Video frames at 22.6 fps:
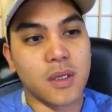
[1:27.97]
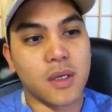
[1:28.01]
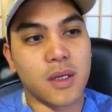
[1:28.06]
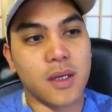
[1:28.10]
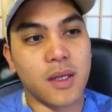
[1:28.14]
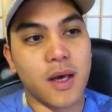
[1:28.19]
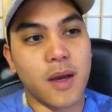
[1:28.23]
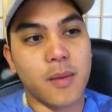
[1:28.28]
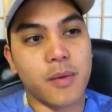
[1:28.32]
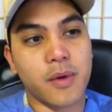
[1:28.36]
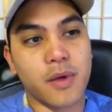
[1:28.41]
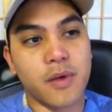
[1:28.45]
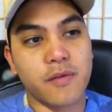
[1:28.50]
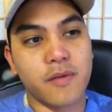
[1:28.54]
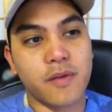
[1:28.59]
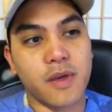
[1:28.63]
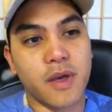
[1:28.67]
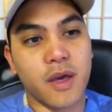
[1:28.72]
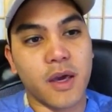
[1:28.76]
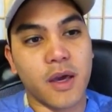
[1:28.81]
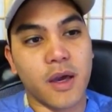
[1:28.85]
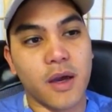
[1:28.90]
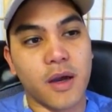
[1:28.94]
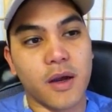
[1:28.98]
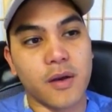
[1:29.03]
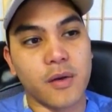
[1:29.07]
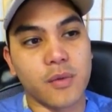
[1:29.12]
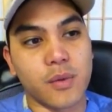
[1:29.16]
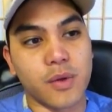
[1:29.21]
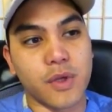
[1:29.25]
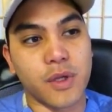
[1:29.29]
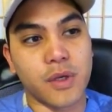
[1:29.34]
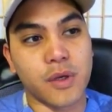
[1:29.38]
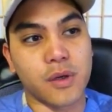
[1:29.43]
Collaborative care
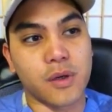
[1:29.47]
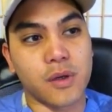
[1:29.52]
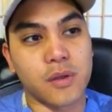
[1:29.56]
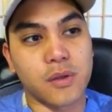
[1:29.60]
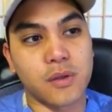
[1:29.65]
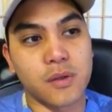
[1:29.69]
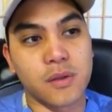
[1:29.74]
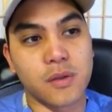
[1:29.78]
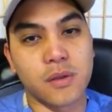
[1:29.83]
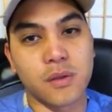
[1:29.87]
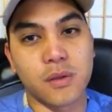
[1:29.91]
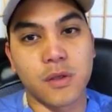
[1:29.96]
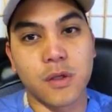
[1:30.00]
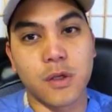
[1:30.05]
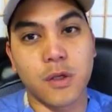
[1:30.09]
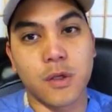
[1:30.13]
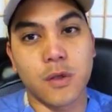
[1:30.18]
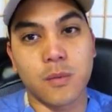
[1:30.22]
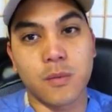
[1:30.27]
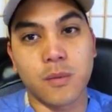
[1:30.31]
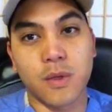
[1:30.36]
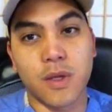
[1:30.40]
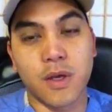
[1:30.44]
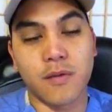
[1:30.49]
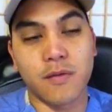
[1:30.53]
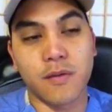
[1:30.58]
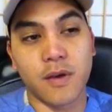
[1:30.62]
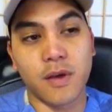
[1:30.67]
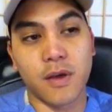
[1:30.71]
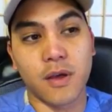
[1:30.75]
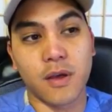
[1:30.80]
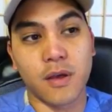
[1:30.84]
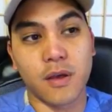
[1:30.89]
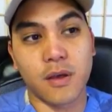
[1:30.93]
would include
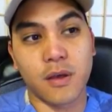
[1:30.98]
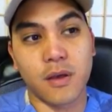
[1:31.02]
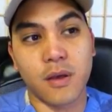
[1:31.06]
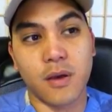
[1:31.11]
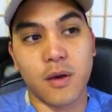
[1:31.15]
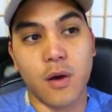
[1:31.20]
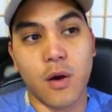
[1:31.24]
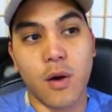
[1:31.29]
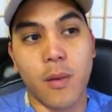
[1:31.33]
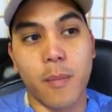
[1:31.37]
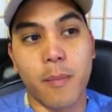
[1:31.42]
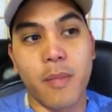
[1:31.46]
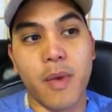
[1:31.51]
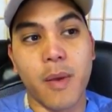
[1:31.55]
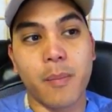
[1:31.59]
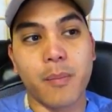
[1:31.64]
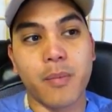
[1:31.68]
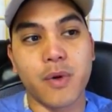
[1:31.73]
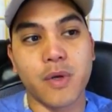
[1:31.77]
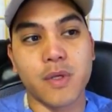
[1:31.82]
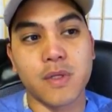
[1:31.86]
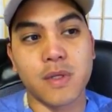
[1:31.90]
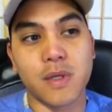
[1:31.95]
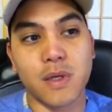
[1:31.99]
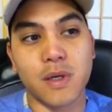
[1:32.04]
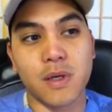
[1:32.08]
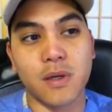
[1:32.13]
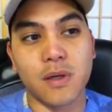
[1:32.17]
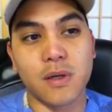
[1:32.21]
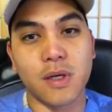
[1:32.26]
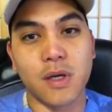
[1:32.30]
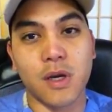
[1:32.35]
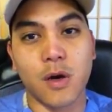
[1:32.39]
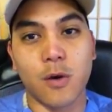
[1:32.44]
giving
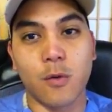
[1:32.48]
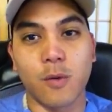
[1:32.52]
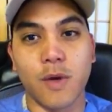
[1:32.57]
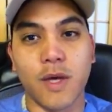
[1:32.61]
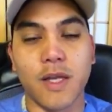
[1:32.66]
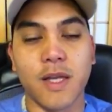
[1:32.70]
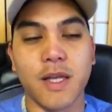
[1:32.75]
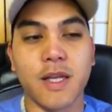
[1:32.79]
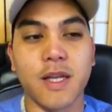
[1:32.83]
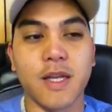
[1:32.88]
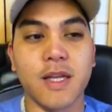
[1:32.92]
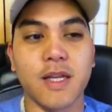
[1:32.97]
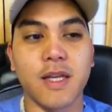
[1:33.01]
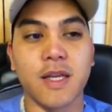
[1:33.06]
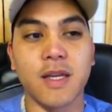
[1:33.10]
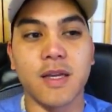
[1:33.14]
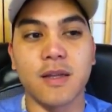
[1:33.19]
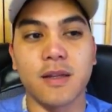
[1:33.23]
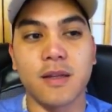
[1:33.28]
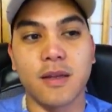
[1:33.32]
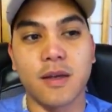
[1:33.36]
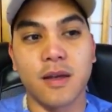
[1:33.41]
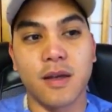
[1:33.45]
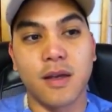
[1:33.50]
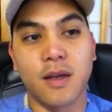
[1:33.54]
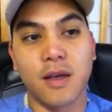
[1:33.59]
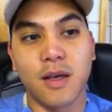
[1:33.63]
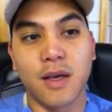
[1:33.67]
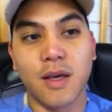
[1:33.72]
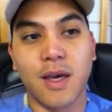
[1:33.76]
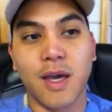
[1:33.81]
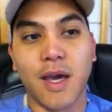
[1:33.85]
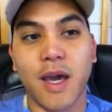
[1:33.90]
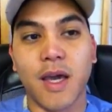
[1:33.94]
omeprazole, ranitidine,
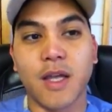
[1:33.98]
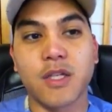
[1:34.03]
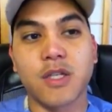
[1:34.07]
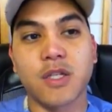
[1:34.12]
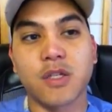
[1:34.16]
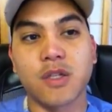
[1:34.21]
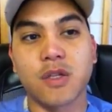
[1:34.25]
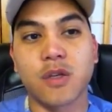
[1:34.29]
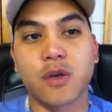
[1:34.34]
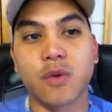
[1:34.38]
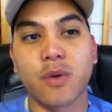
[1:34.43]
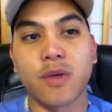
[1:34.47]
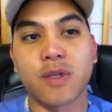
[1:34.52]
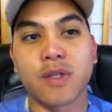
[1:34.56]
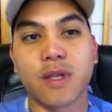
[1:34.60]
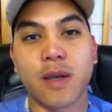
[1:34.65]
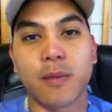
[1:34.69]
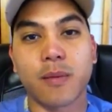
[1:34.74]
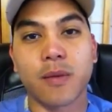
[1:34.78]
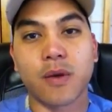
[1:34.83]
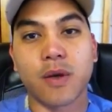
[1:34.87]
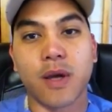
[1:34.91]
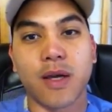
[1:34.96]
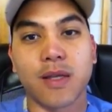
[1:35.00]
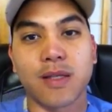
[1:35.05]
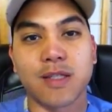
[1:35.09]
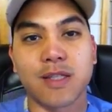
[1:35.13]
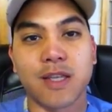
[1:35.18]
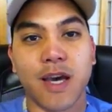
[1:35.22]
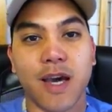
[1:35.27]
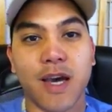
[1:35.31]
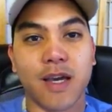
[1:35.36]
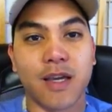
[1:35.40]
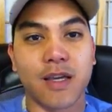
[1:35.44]
H2 receptor
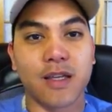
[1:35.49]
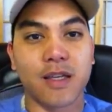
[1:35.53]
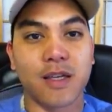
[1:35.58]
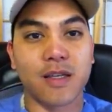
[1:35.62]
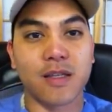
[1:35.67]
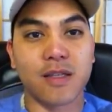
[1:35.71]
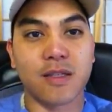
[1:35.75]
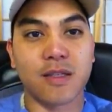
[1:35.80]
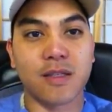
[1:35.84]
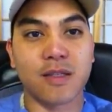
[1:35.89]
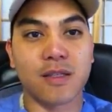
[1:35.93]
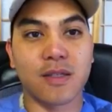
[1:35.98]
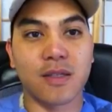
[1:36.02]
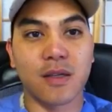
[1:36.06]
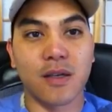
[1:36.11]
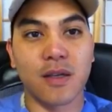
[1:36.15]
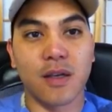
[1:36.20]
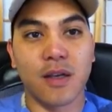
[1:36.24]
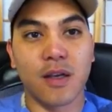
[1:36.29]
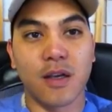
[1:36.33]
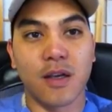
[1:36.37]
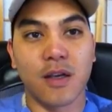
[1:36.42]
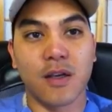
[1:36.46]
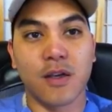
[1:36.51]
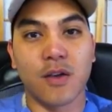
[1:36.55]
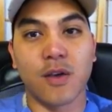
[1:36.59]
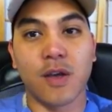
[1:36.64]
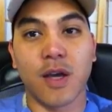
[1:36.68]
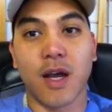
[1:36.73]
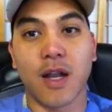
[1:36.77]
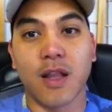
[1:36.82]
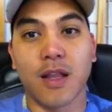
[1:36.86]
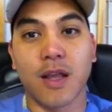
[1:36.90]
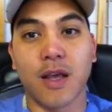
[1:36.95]
antagonists. You
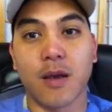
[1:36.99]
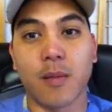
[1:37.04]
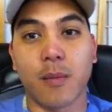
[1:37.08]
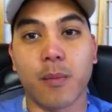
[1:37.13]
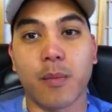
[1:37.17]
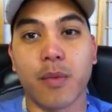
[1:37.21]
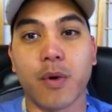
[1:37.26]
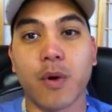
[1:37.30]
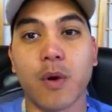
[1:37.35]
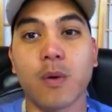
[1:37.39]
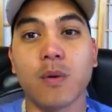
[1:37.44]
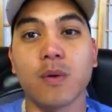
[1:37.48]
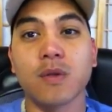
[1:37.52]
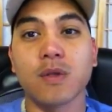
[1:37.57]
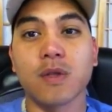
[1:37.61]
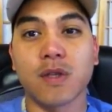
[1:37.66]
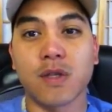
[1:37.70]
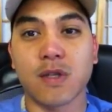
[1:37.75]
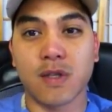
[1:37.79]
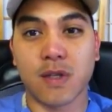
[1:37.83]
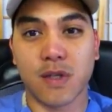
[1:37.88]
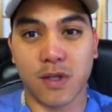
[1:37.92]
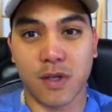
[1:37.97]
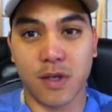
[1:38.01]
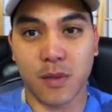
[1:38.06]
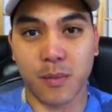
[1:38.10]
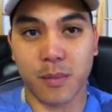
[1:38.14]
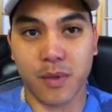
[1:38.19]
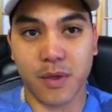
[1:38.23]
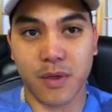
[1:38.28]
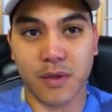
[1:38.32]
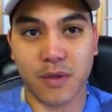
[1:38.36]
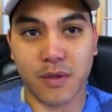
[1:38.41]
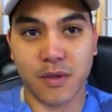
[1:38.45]
gotta lay them prone to sleep,
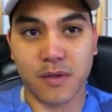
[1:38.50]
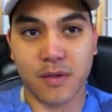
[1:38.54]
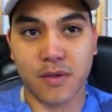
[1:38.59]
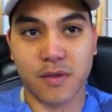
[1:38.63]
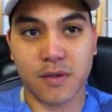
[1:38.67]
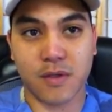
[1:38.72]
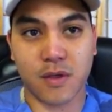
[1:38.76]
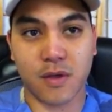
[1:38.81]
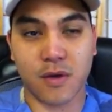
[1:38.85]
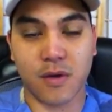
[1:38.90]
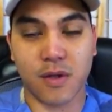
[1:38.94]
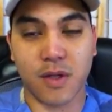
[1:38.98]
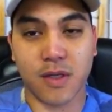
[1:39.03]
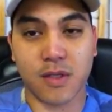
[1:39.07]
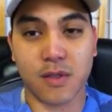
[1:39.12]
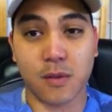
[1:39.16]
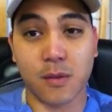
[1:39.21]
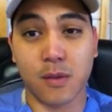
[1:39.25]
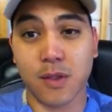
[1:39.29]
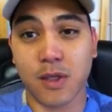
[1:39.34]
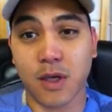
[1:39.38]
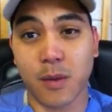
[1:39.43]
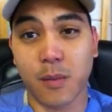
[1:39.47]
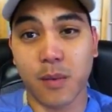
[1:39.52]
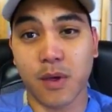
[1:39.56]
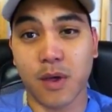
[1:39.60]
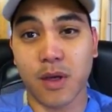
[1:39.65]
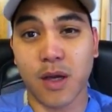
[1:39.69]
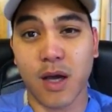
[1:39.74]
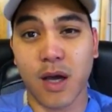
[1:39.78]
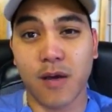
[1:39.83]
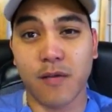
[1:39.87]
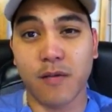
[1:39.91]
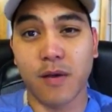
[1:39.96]
so that's the only time
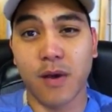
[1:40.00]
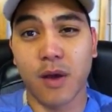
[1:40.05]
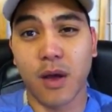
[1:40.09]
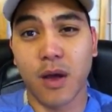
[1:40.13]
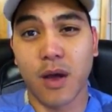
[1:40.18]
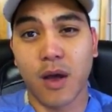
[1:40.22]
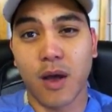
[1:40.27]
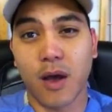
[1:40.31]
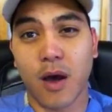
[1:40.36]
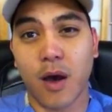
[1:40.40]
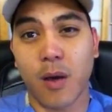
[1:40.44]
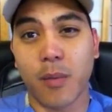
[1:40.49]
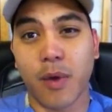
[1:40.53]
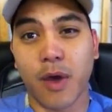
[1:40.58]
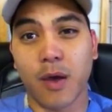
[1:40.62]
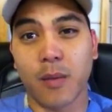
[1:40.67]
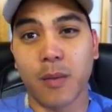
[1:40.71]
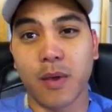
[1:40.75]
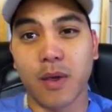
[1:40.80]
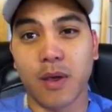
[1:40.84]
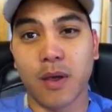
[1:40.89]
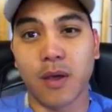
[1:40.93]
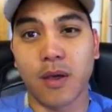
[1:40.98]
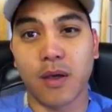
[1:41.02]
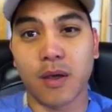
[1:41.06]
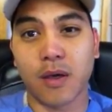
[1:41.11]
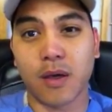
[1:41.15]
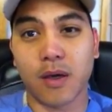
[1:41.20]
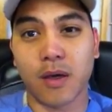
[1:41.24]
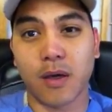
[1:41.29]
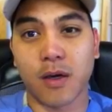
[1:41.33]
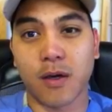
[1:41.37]
you're gonna have a baby